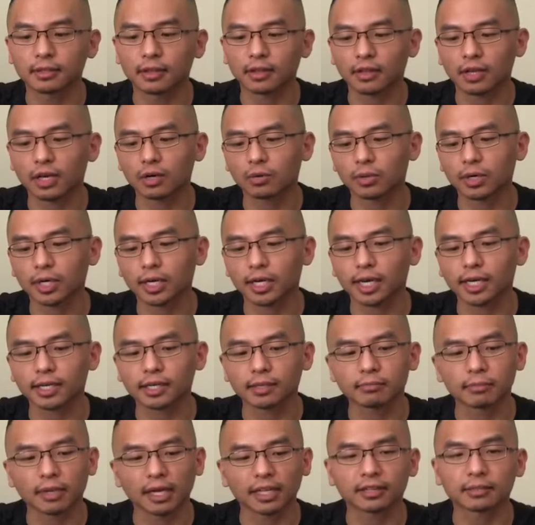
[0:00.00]
That way I
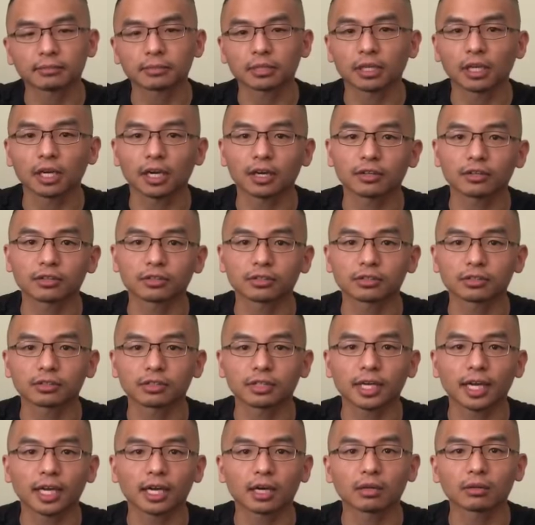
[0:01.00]
can mate them together and
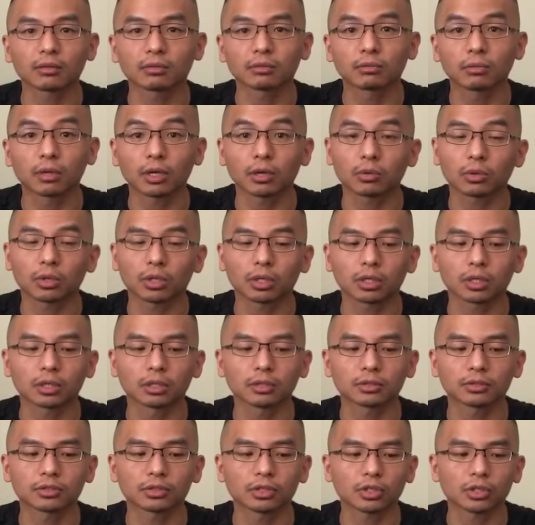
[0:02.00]
see how they work.
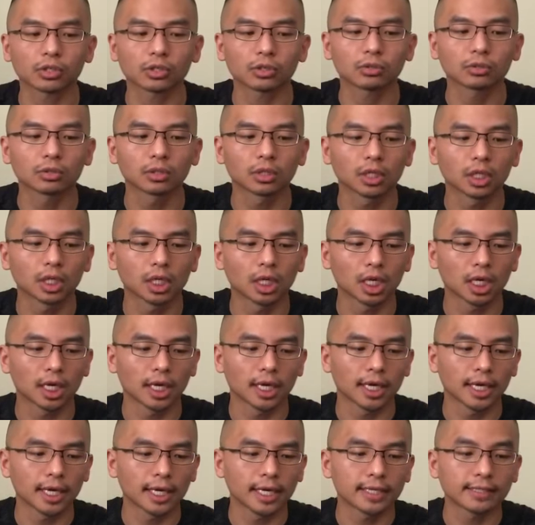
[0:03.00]
So
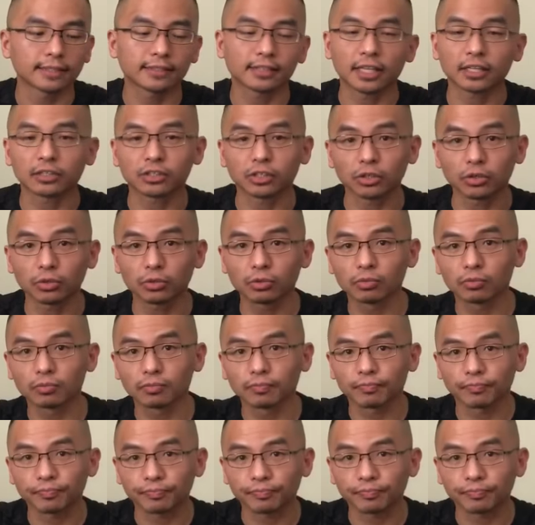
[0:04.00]
stay tuned.